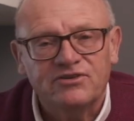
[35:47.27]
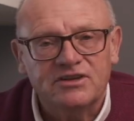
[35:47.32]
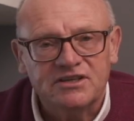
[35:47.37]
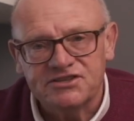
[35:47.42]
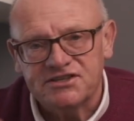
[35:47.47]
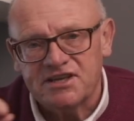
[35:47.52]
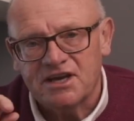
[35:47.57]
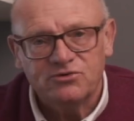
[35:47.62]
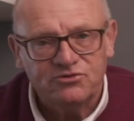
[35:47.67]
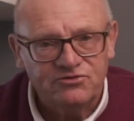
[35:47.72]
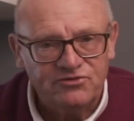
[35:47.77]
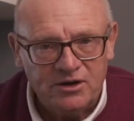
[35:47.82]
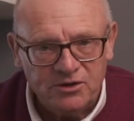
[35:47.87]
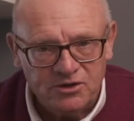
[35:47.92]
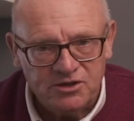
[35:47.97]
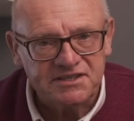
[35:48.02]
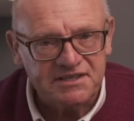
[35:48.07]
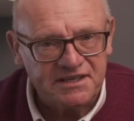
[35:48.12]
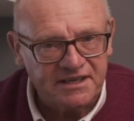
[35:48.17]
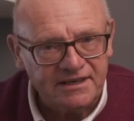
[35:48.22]
zone
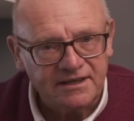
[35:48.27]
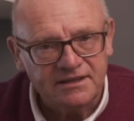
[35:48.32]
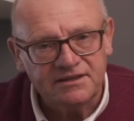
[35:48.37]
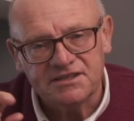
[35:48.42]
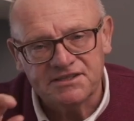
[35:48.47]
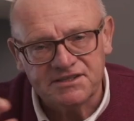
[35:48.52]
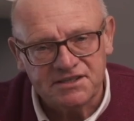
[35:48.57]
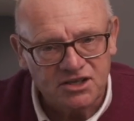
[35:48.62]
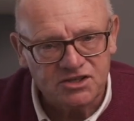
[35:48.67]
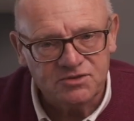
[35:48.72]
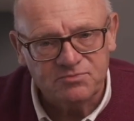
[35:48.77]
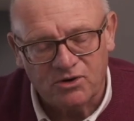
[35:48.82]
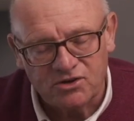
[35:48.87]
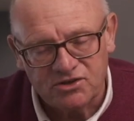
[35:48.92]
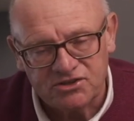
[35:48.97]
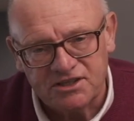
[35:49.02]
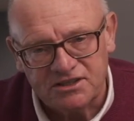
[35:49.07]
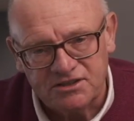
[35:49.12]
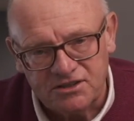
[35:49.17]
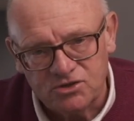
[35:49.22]
focusing in the search
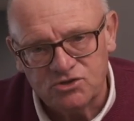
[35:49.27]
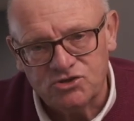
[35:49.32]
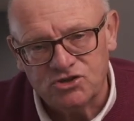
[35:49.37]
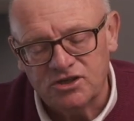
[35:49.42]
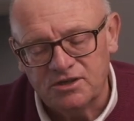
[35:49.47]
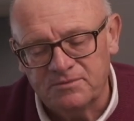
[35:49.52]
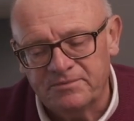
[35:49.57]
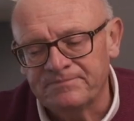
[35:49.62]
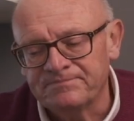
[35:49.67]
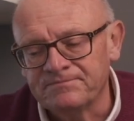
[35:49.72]
box in YouTube,